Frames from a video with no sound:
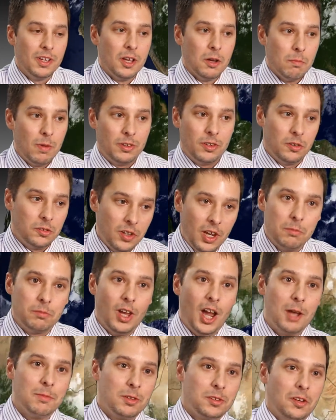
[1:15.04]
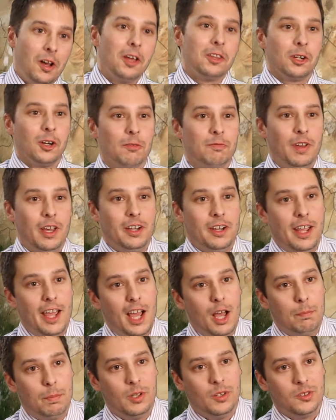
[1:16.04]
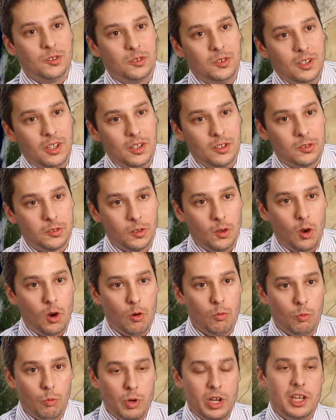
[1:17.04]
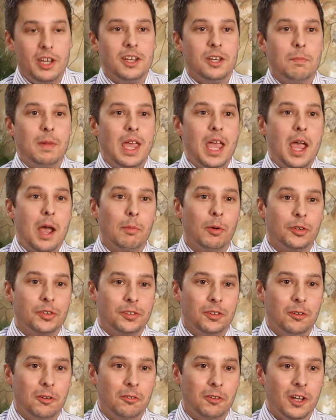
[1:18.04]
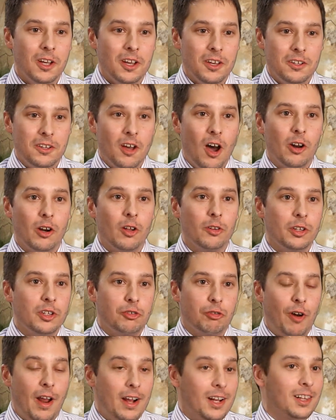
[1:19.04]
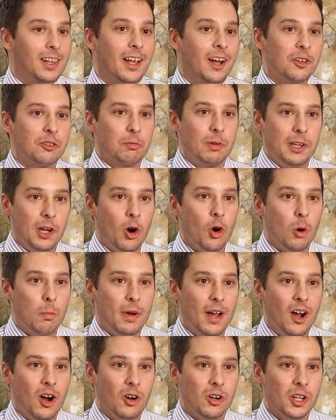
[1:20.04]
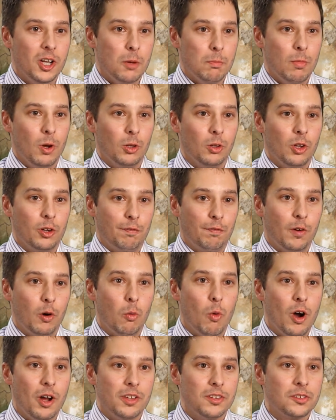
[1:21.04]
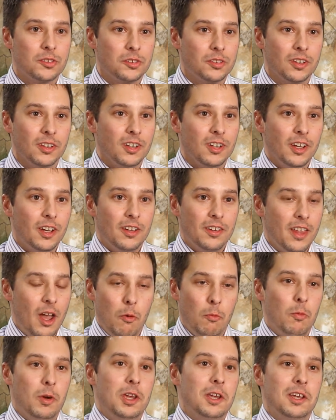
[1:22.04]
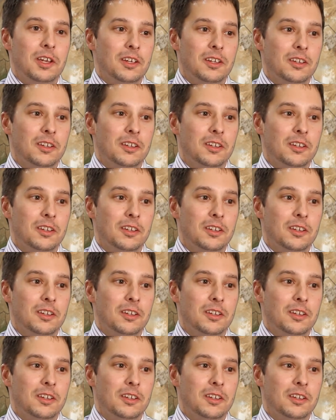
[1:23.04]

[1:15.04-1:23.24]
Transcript: But at the same time, this other event happens. And so we need to be able to not only track clouds we know about, but look for ones that we,